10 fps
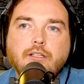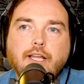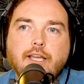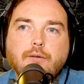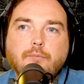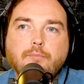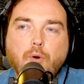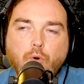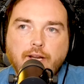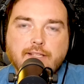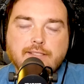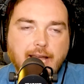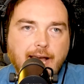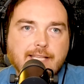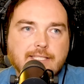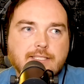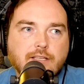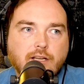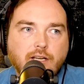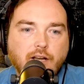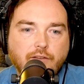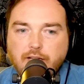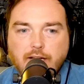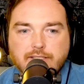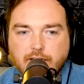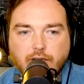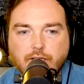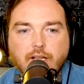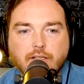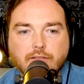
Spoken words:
like boring tasks of a content creator.